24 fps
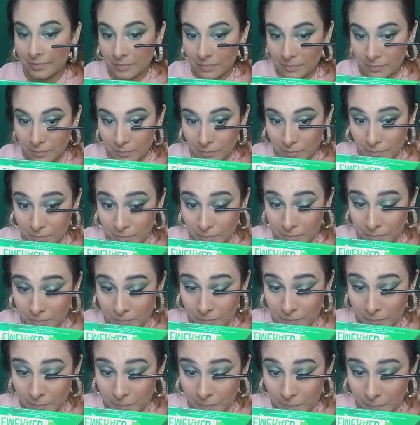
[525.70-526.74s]

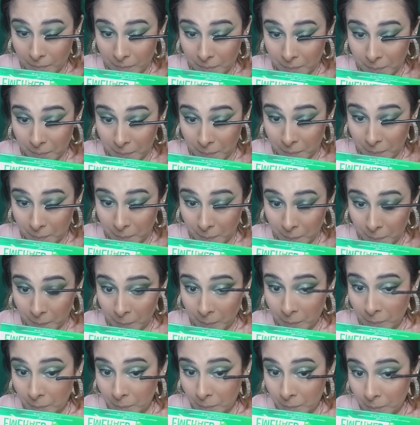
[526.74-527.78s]

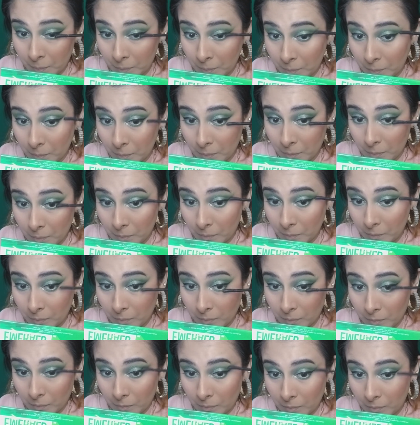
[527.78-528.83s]

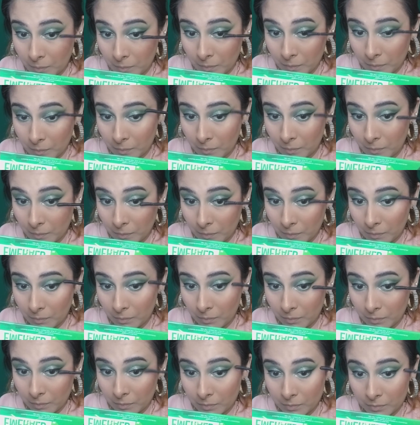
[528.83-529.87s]

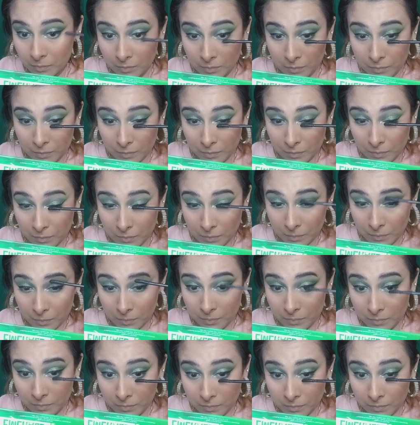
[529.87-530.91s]

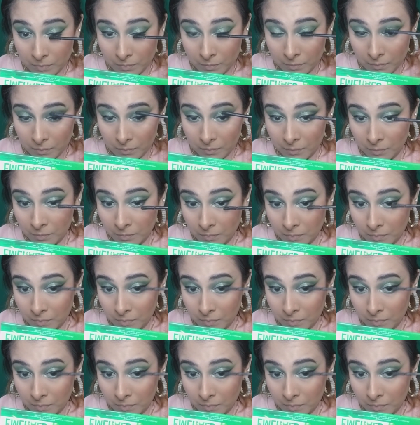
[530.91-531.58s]
No one is speaking in this clip.